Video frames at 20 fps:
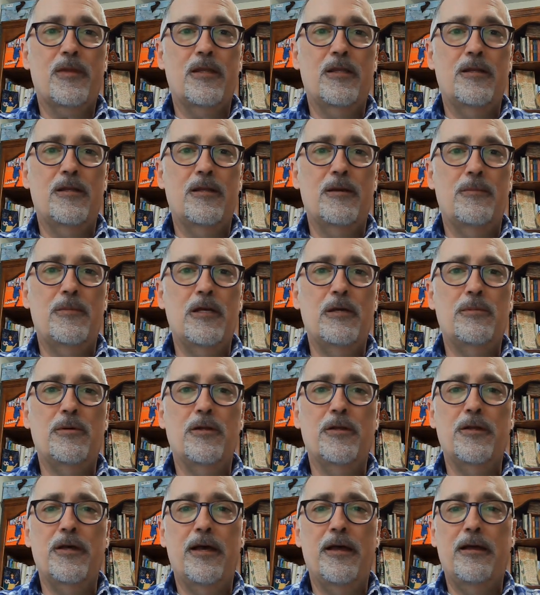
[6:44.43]
the people,
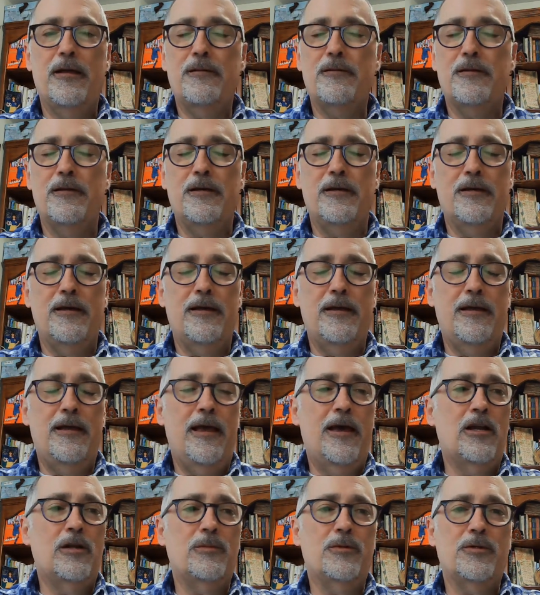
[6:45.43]
the
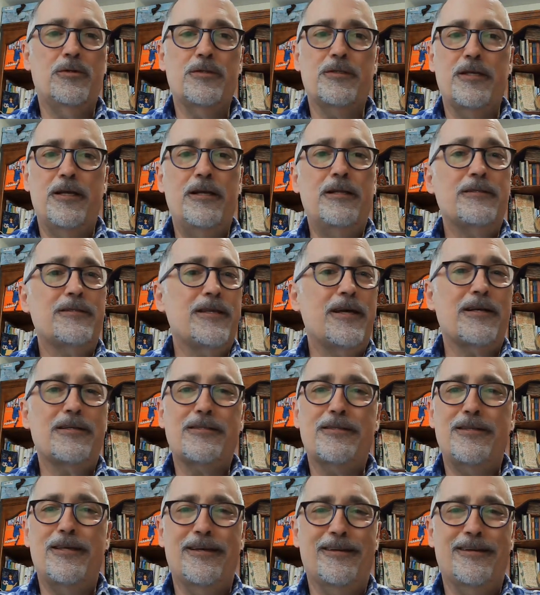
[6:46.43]
animals, the insects,